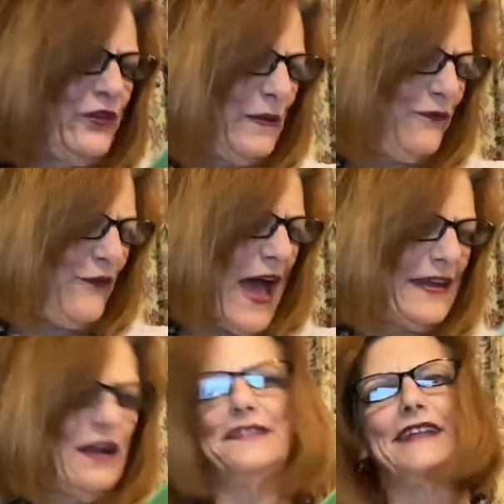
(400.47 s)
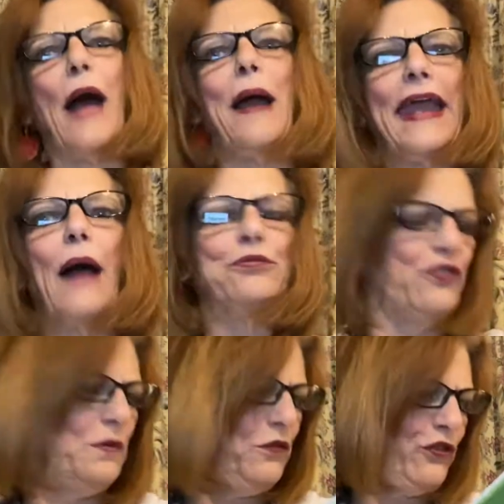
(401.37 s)
them fat and I'll sca-
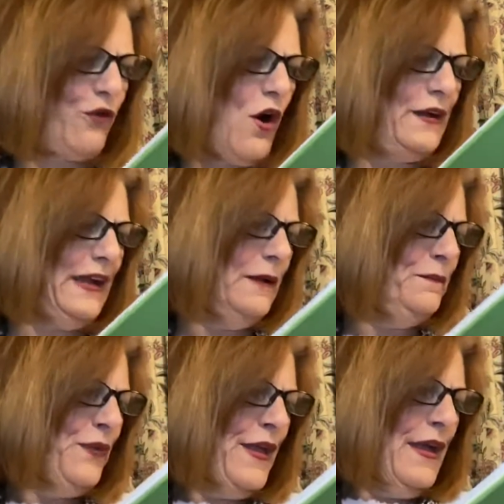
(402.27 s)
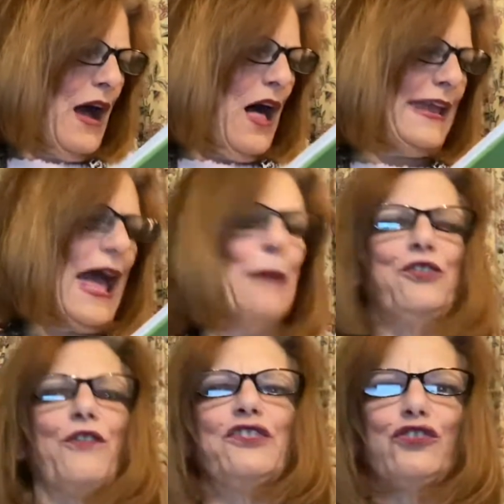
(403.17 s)
capture them scrawny. I'll
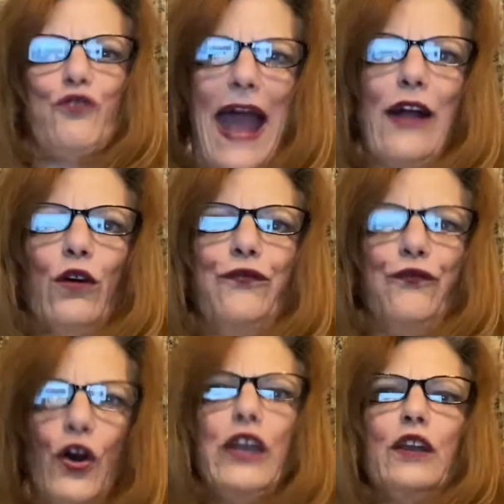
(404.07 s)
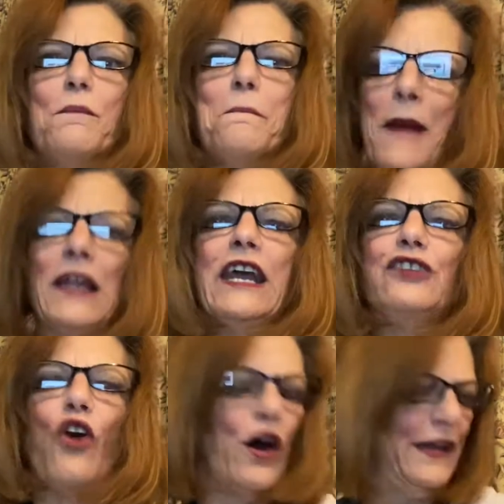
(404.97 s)
capture a scraggle foot
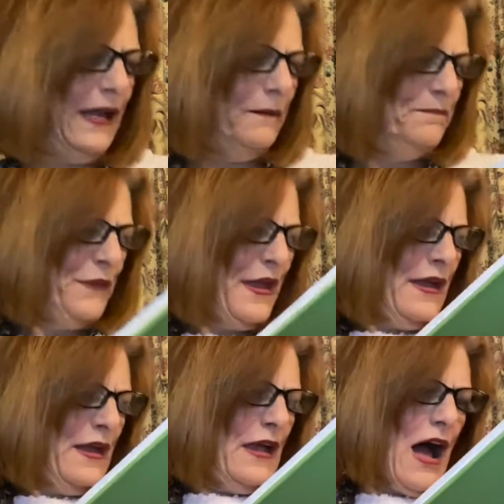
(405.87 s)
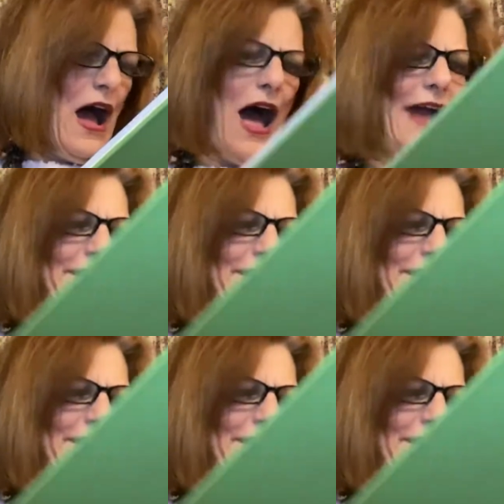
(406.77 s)
mulligatawny a high